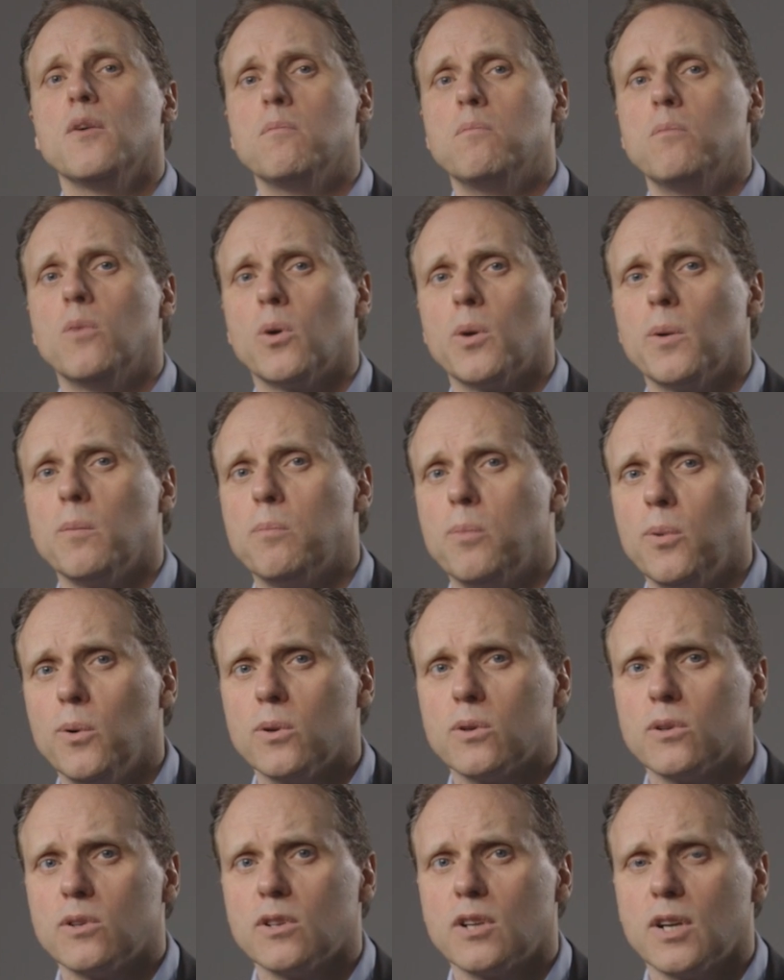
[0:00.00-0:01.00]
More
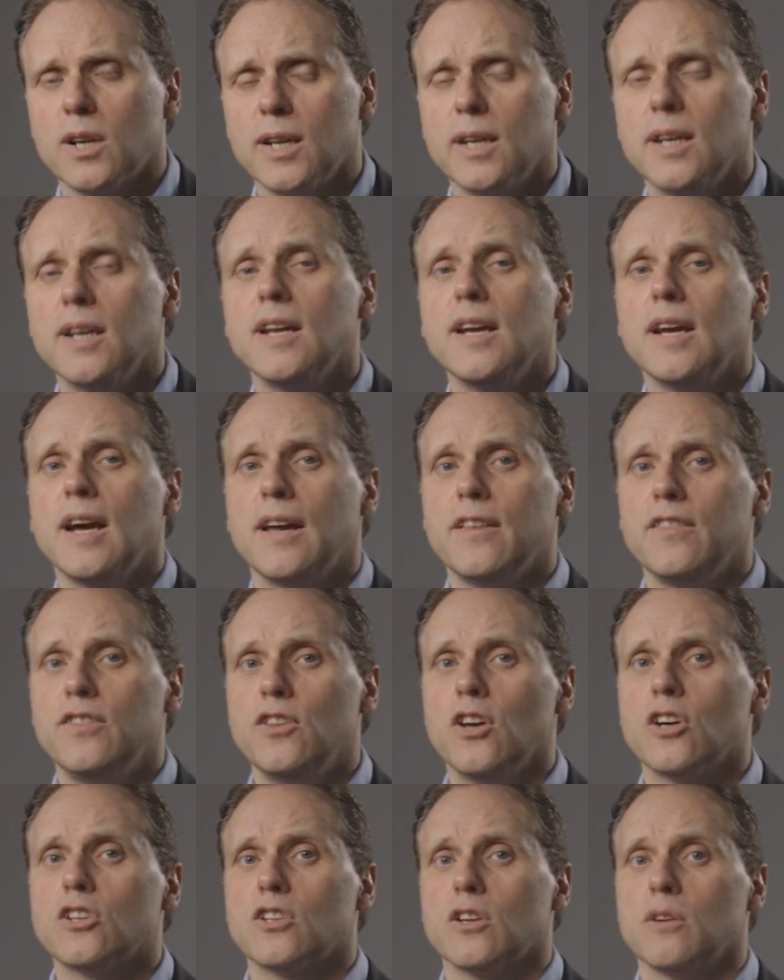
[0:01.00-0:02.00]
importantly,
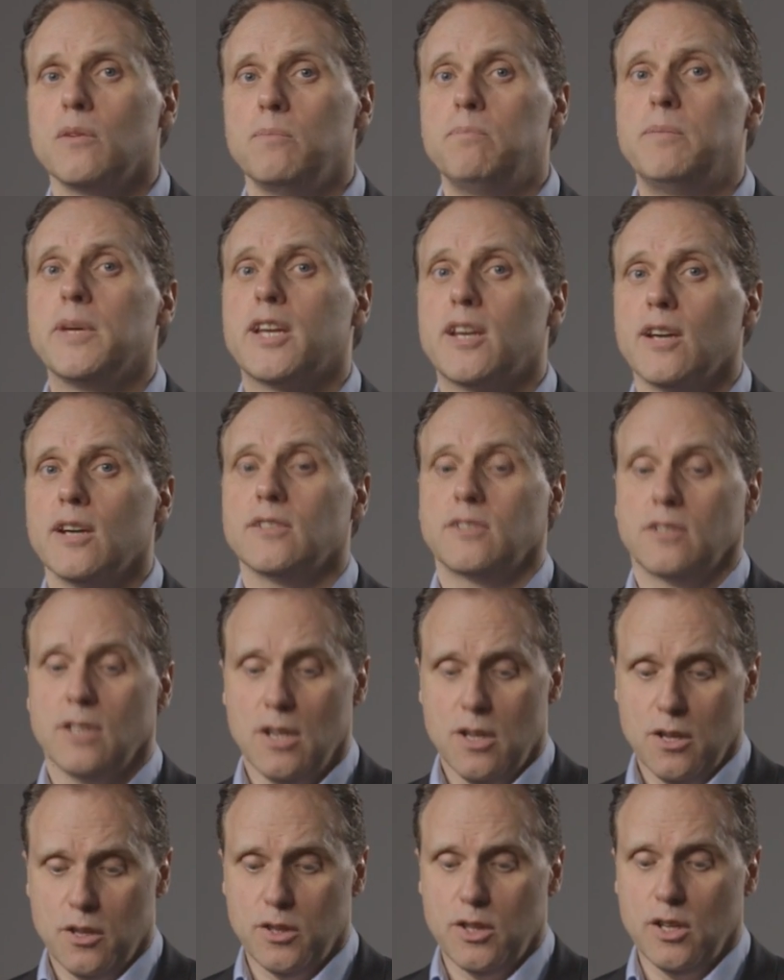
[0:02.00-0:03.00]
not because
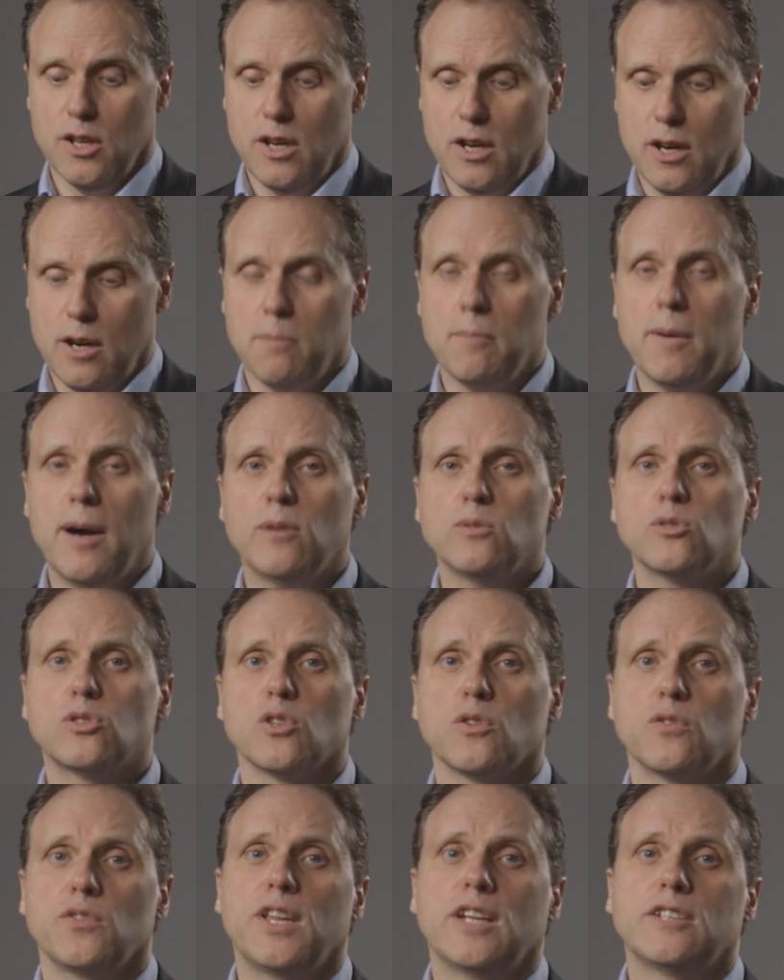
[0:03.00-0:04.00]
the
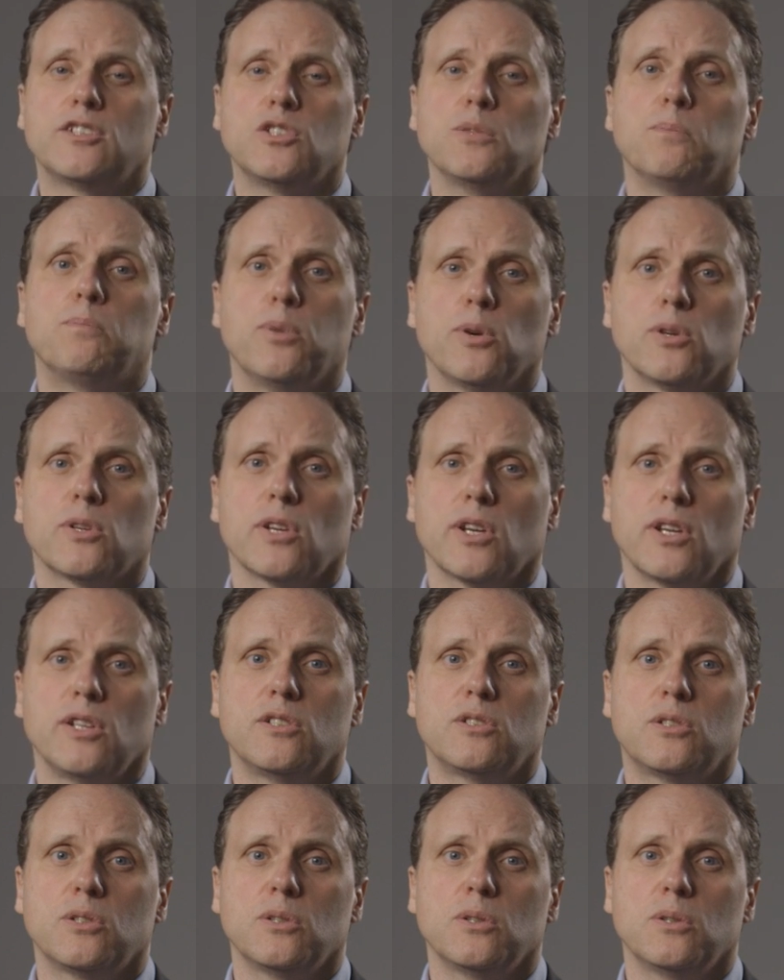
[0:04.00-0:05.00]
amount of that you put
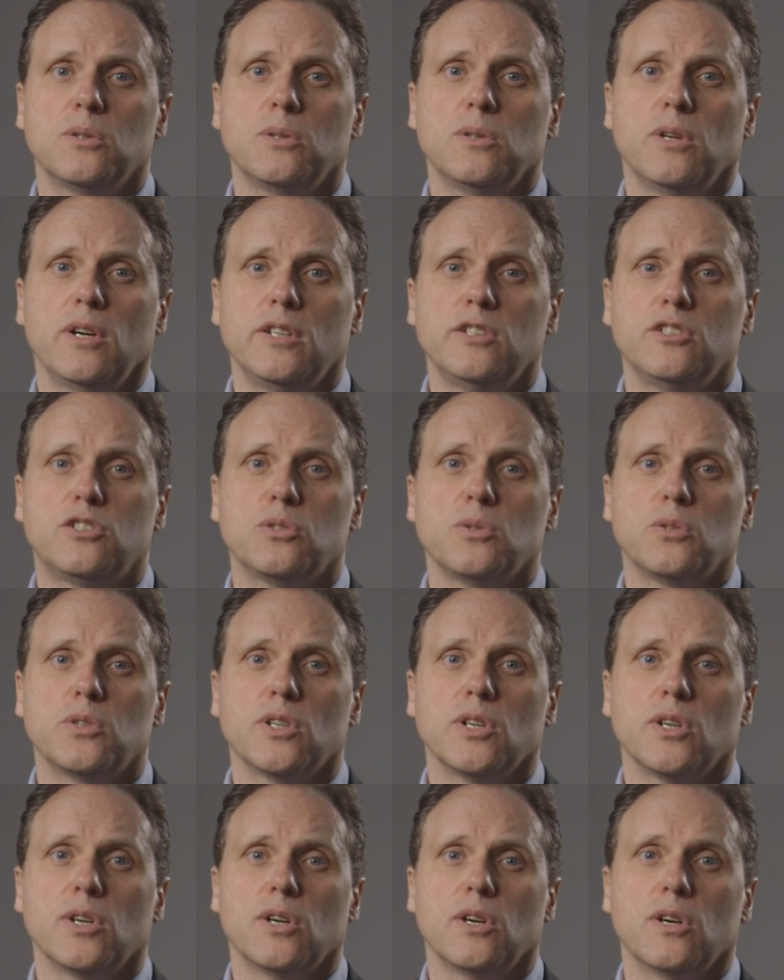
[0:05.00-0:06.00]
into
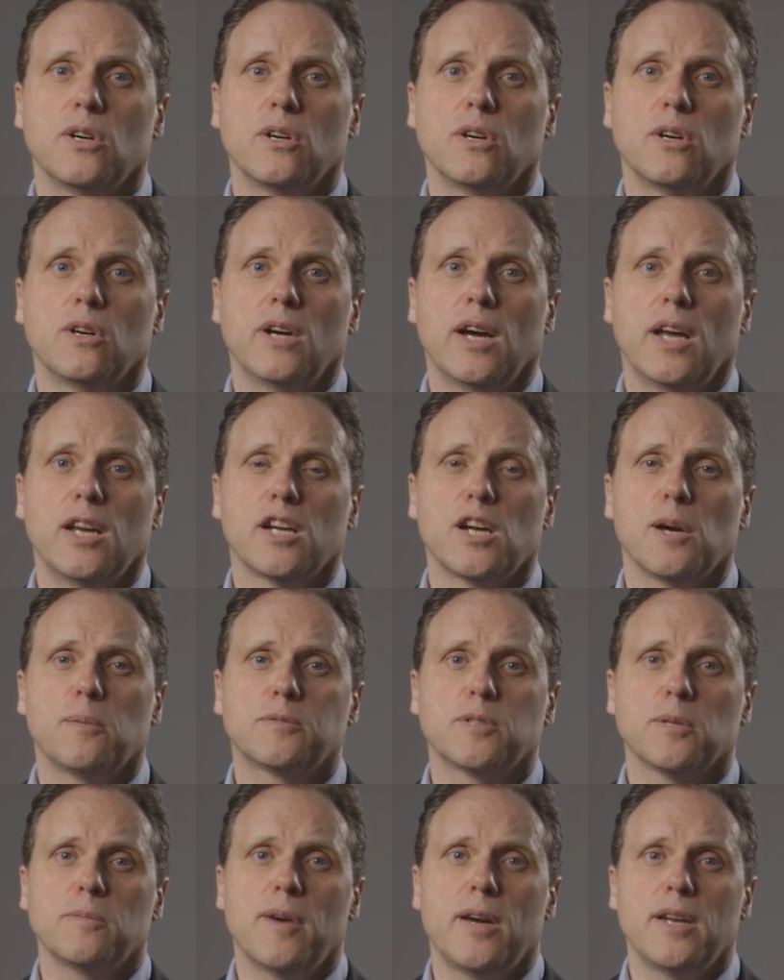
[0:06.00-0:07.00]
the
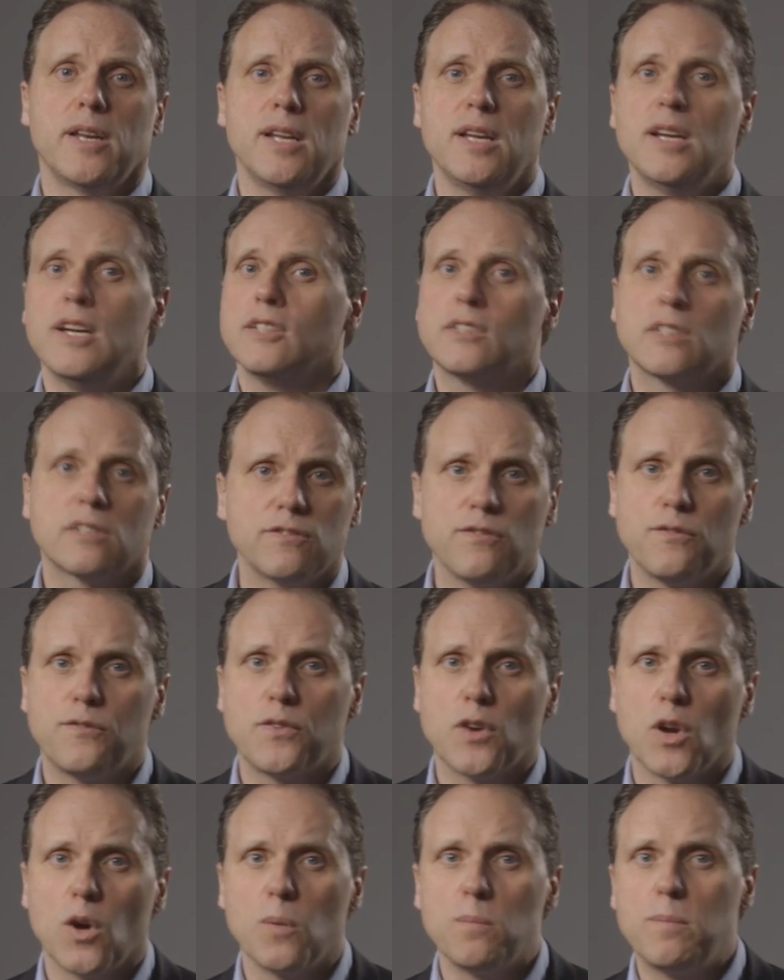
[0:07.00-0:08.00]
helicopter money doesn't
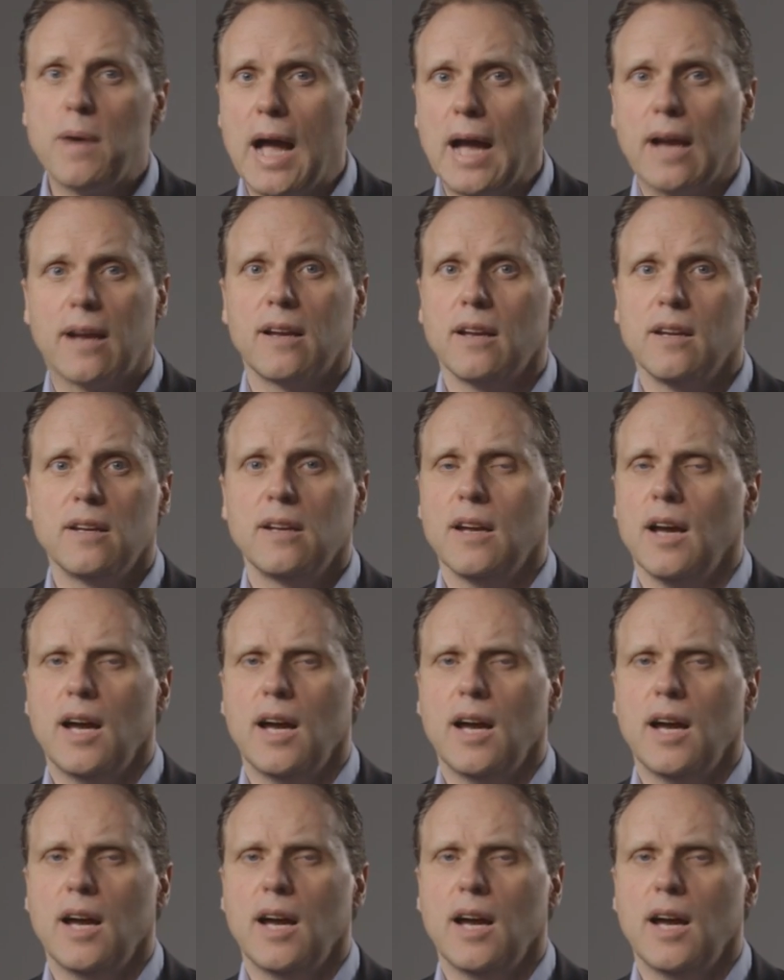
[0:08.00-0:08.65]
flow back